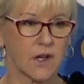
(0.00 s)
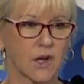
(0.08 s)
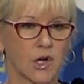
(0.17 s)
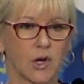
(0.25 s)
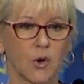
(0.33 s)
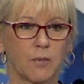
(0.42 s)
a
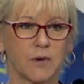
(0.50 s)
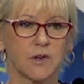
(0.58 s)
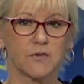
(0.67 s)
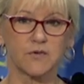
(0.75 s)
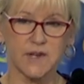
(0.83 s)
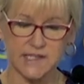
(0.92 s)
global
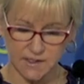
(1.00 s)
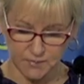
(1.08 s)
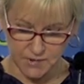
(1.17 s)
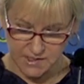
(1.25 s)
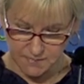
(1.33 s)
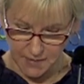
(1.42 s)
risk
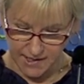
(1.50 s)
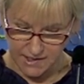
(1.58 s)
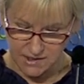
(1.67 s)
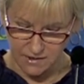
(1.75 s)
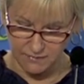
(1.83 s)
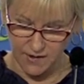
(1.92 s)

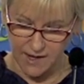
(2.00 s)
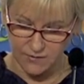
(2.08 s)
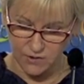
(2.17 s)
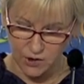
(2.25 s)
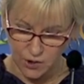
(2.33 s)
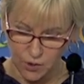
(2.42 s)
perspective
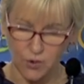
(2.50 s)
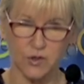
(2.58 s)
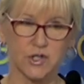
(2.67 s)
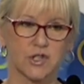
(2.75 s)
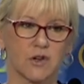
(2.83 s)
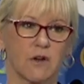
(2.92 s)
and the launch